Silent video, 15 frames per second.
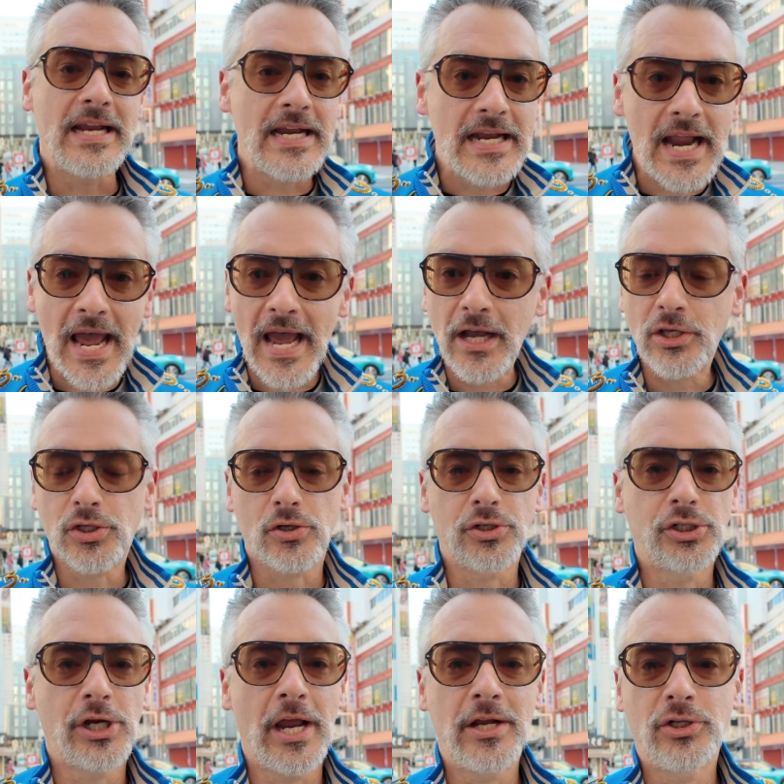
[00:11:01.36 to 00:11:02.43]
an index or
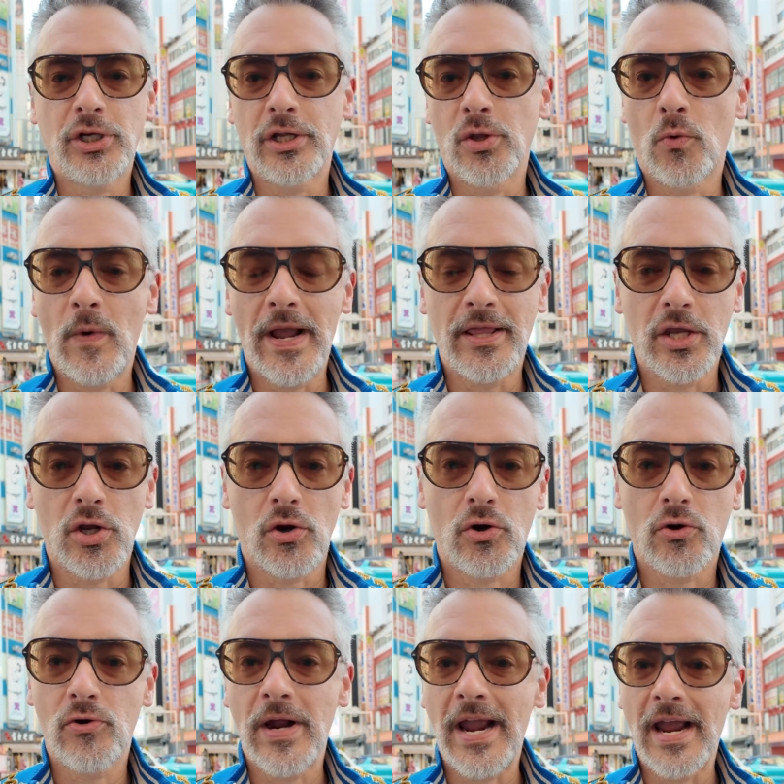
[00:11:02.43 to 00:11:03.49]
changing the way that you're
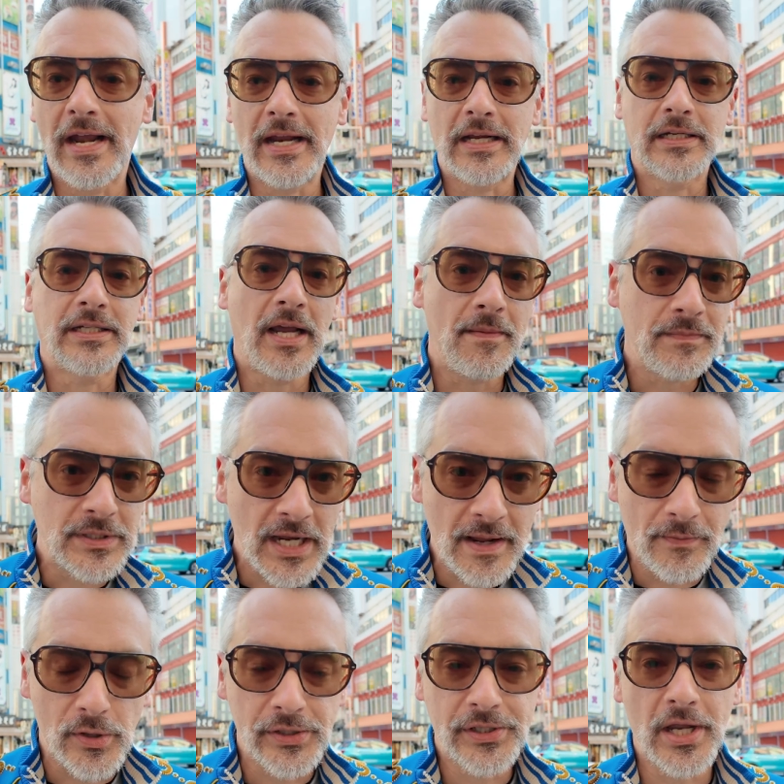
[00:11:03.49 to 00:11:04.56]
creating temp
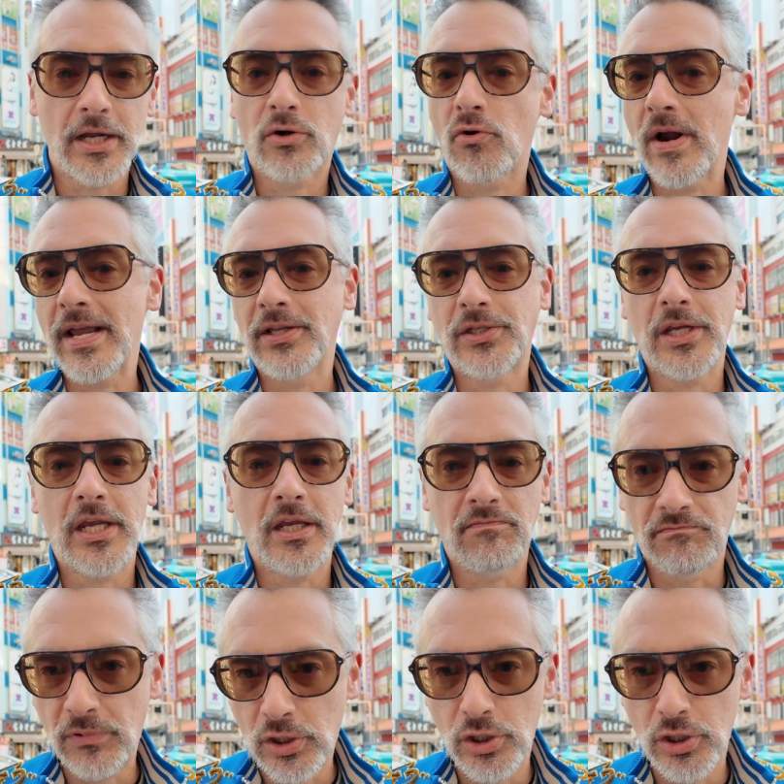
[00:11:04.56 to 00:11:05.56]
tables like crazy.